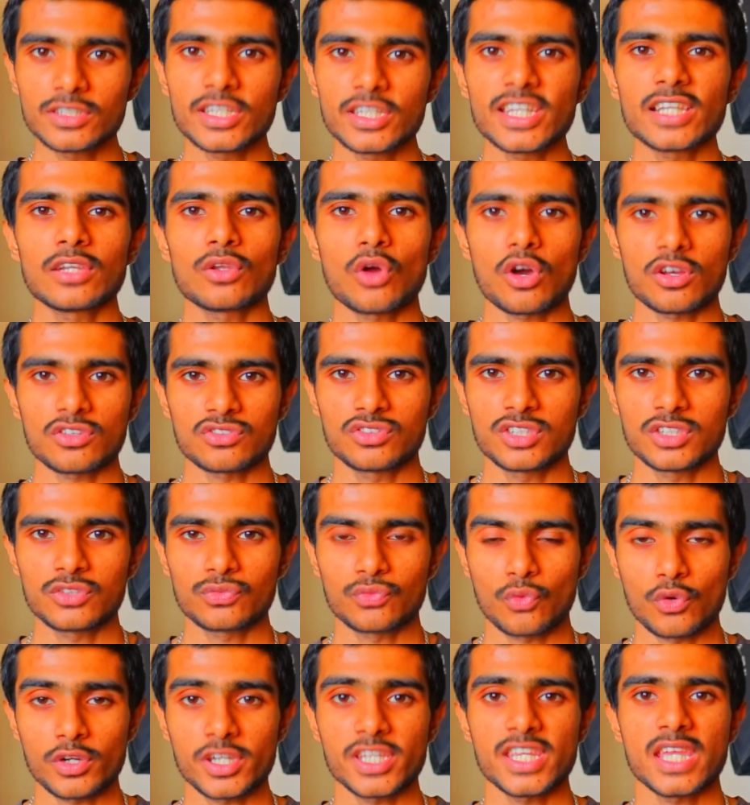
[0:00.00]
they launched this
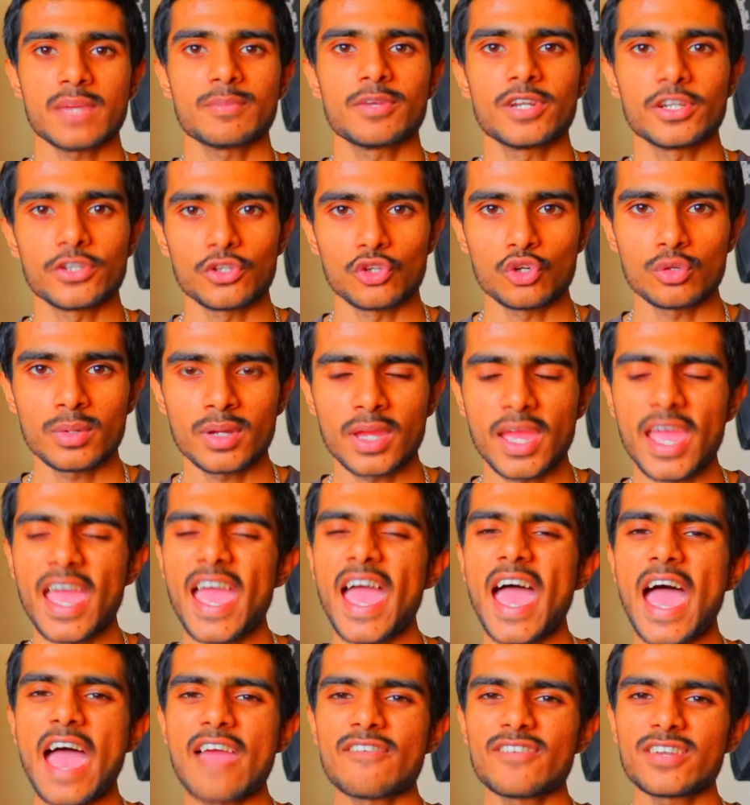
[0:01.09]
40 ml tube,
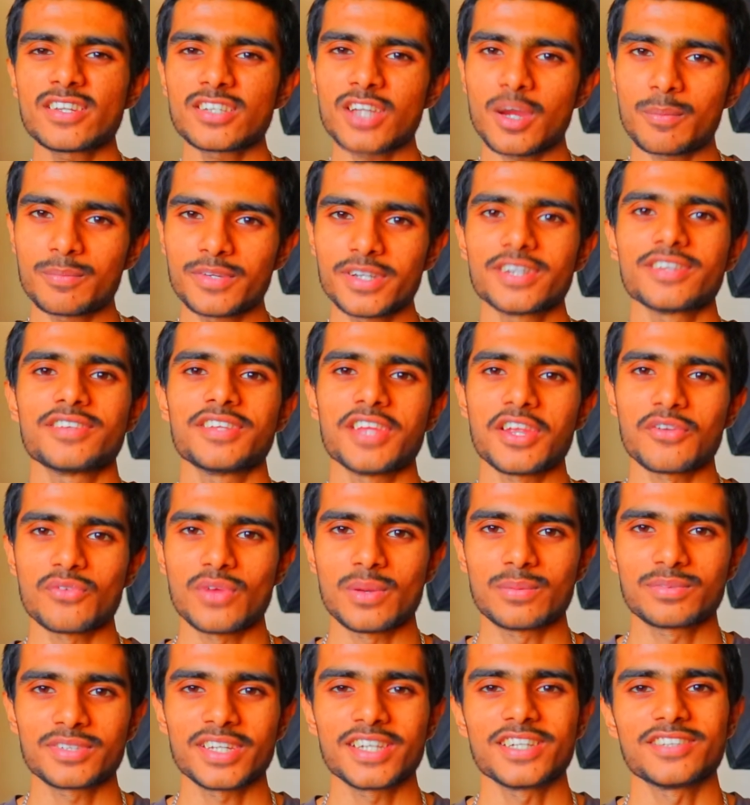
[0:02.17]
haven't updated their
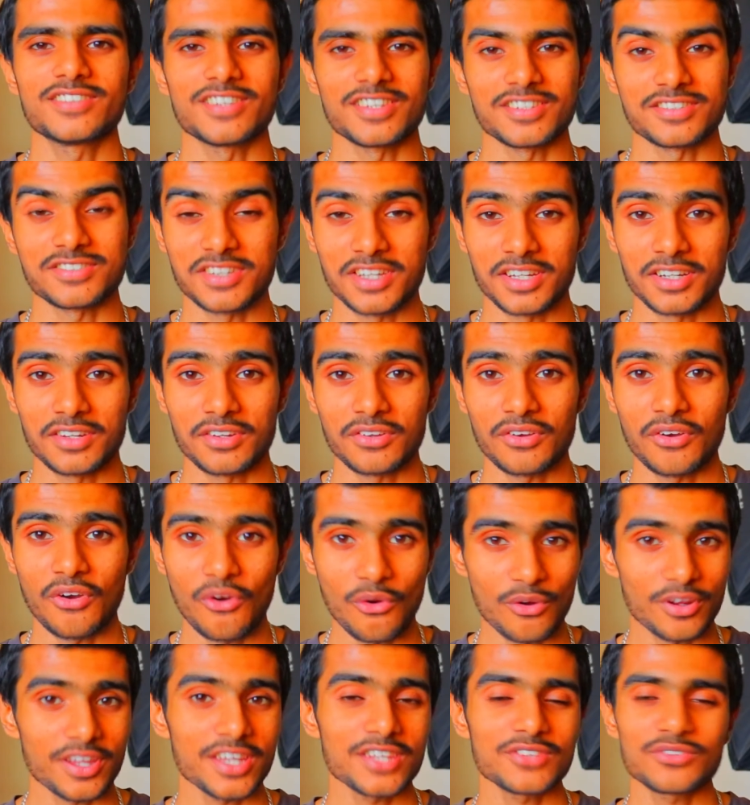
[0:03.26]
website just yet.
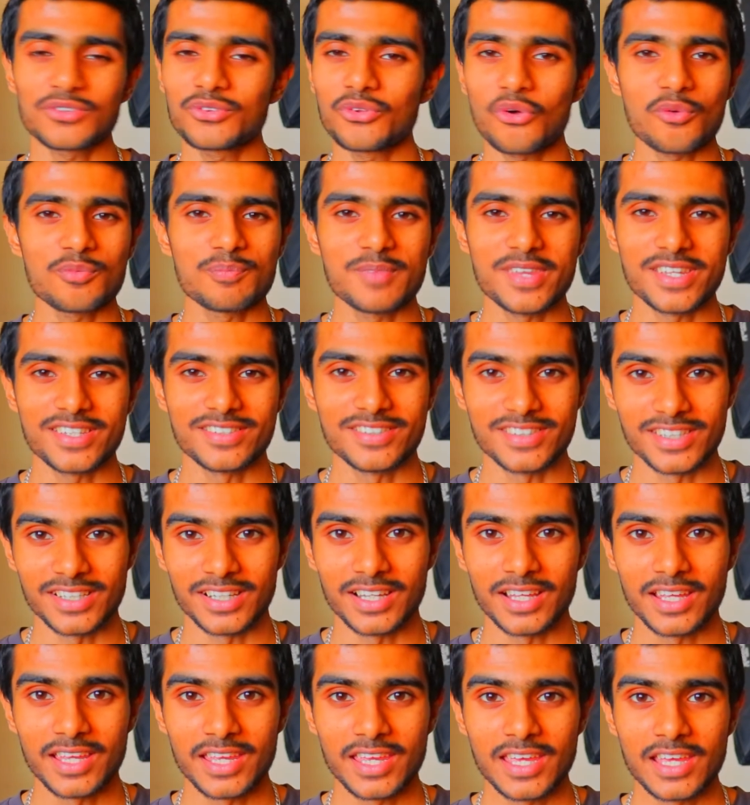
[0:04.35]
Okay, so no big deal.
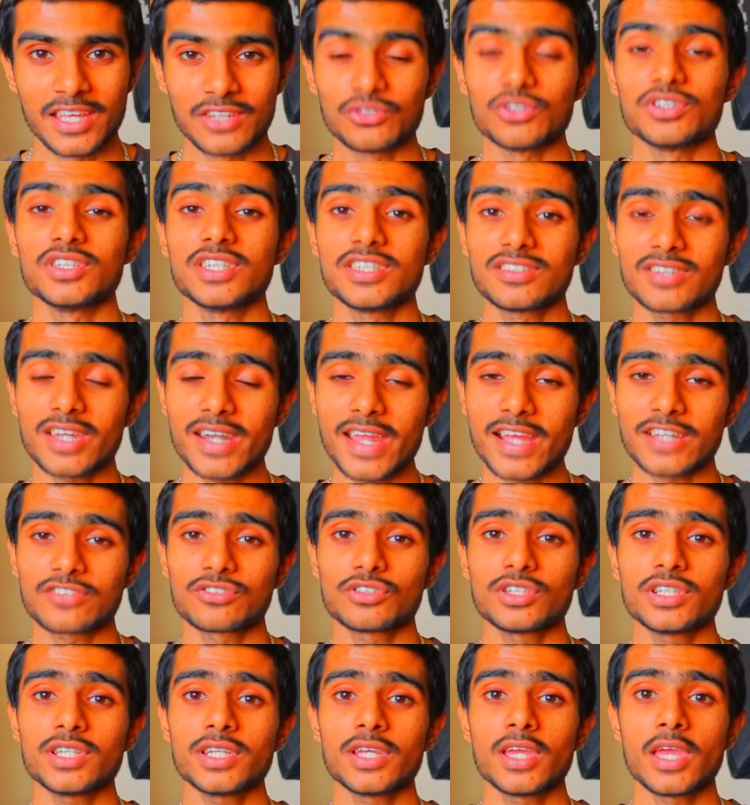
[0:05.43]
So these are
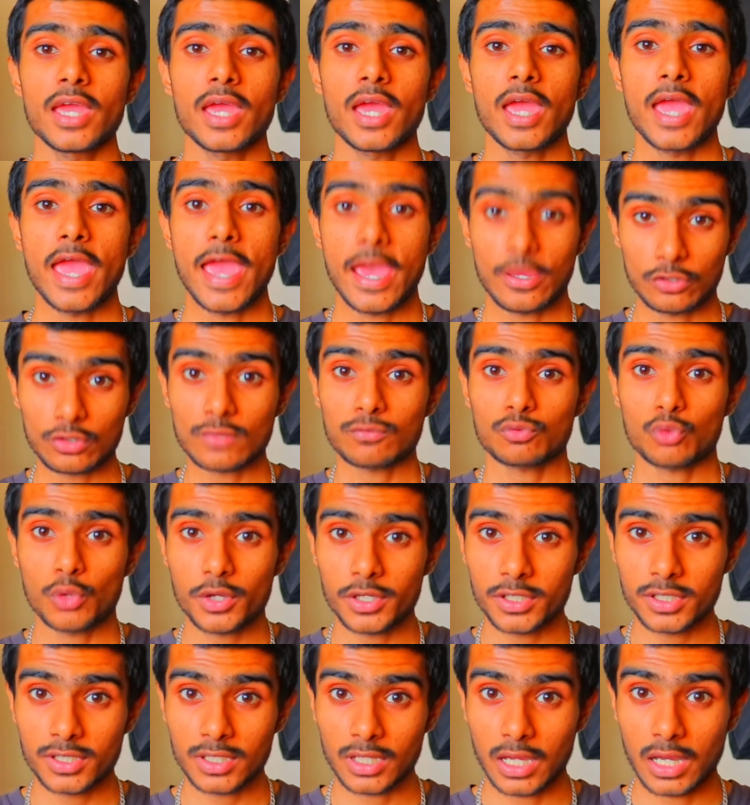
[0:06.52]
actually, as of
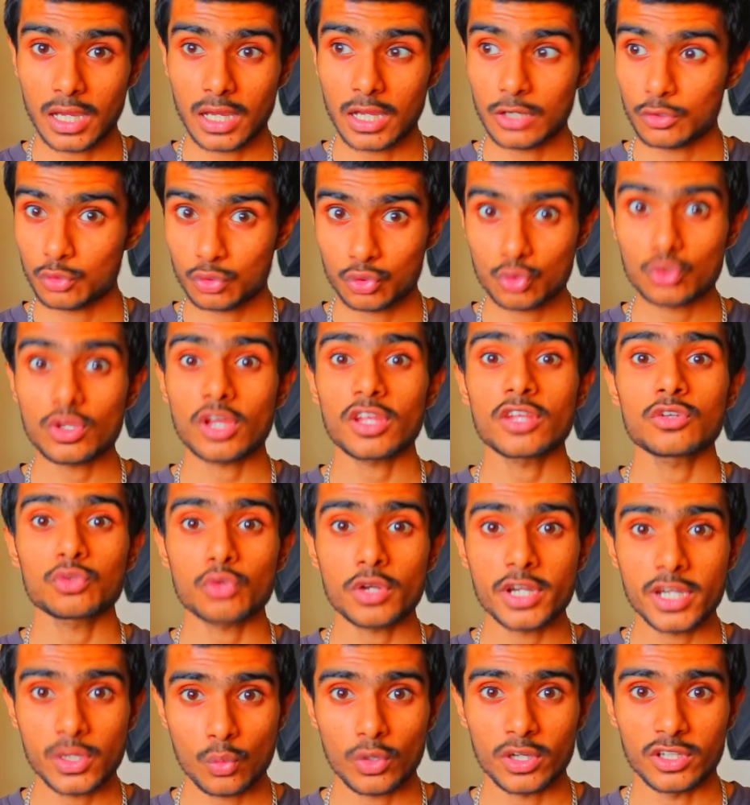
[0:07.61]

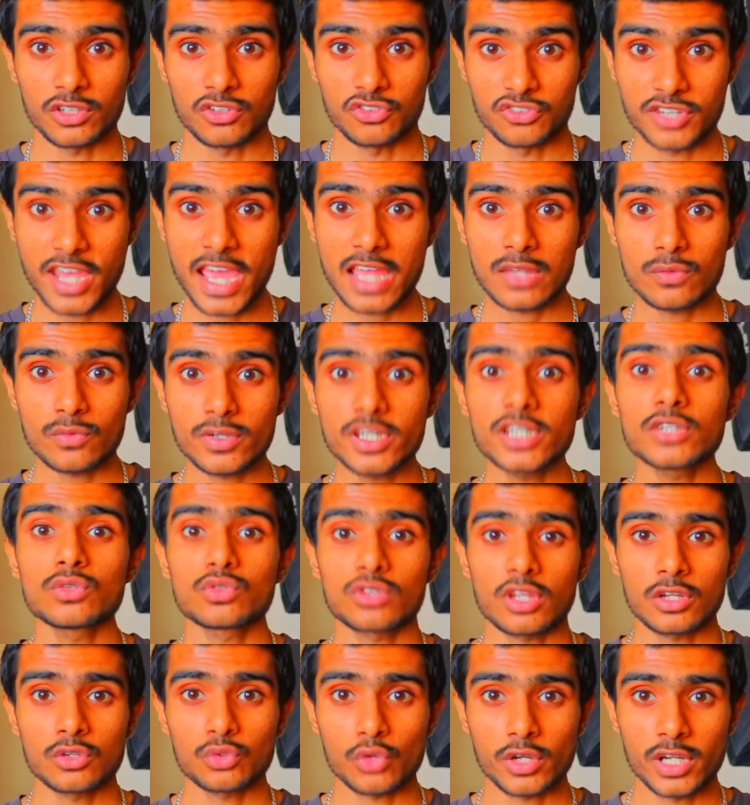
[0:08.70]
2021, January
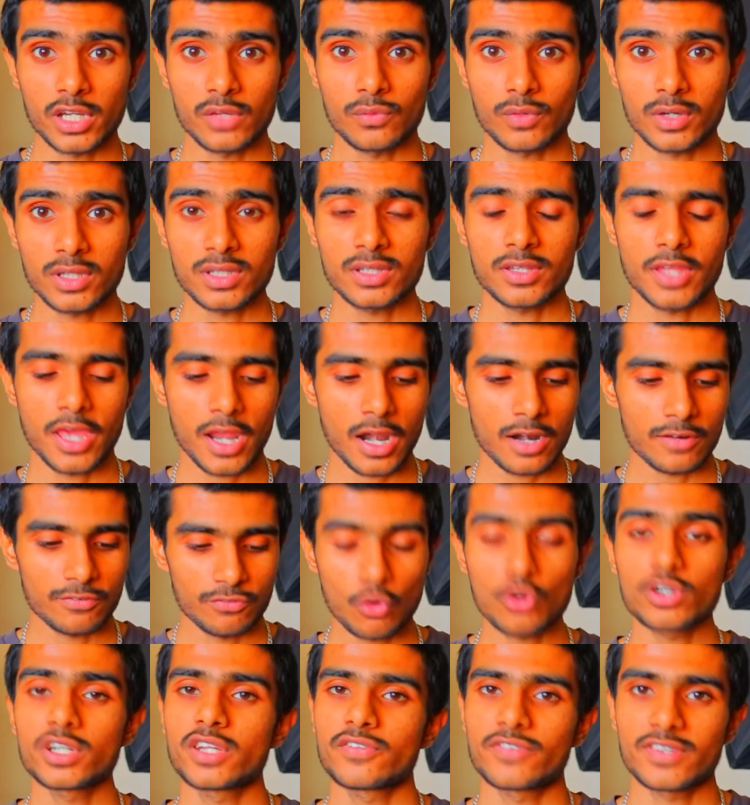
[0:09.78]
2021, there are
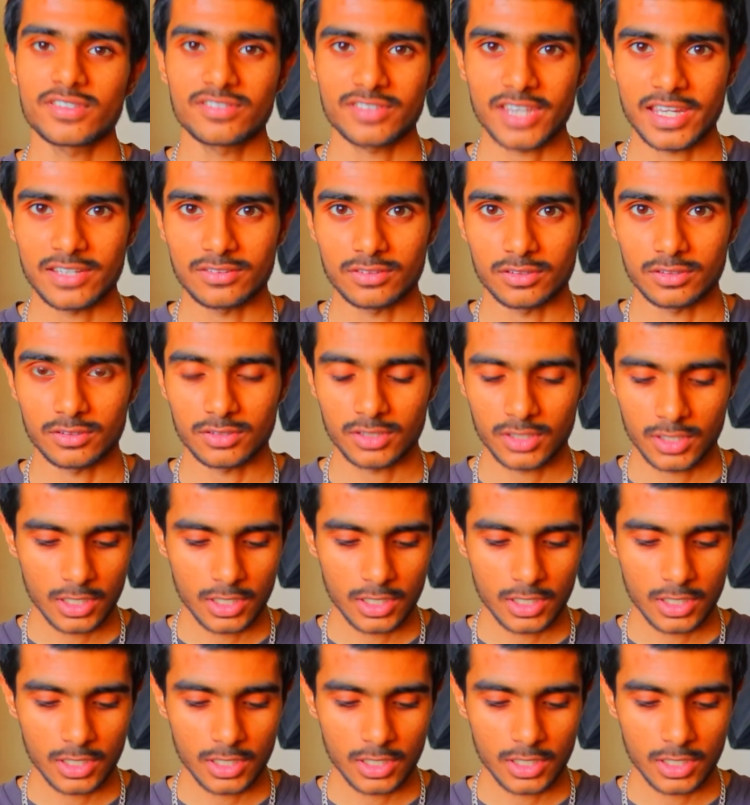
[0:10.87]
4 different sizes: